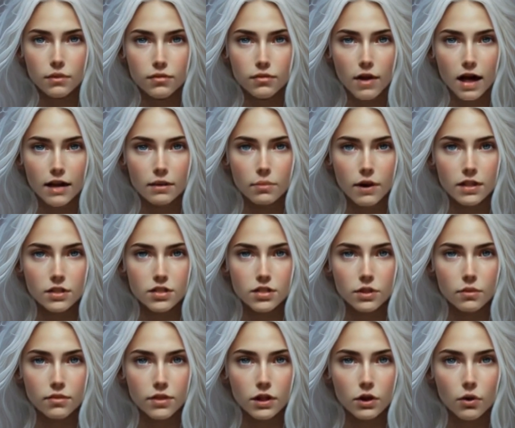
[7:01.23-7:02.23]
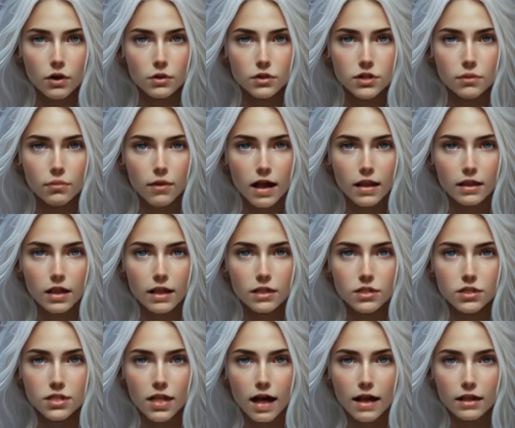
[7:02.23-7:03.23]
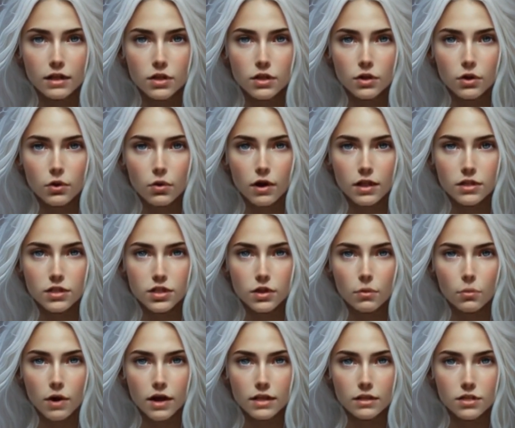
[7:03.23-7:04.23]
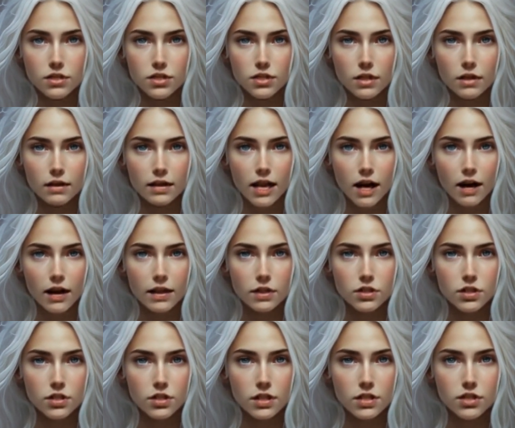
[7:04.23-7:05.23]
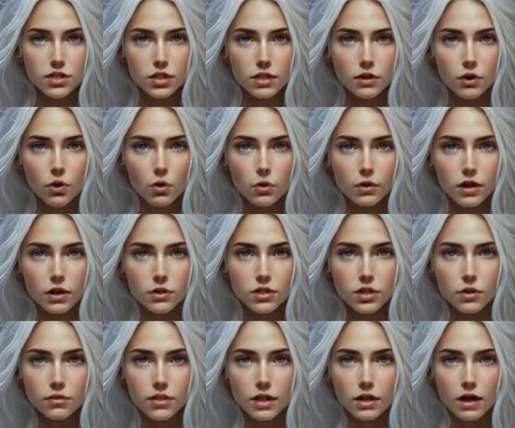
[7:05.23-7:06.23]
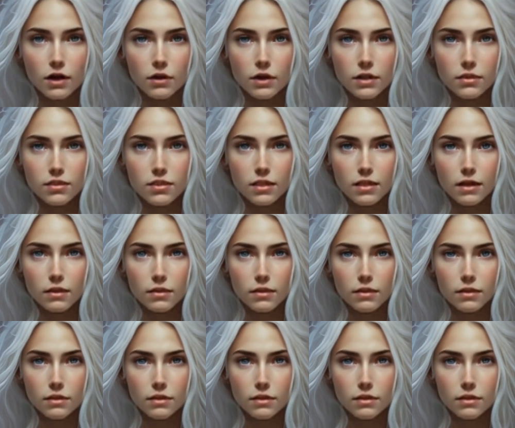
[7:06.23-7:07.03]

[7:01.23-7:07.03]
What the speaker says: fragments of the cursed violin scattered across the winds, carried to distant corners of the earth.